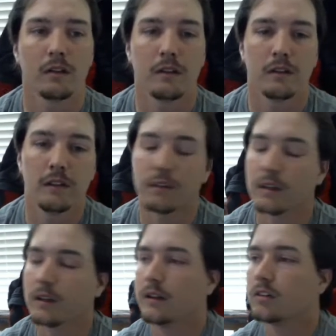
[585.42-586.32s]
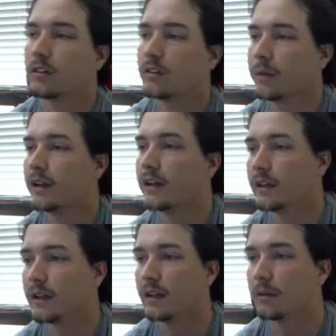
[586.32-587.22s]
to see if the condition's met,
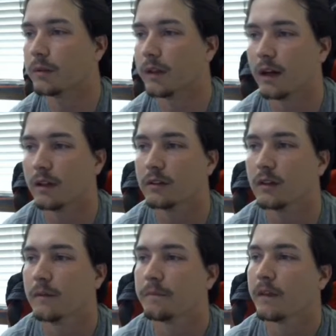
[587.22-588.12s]
and then it applies.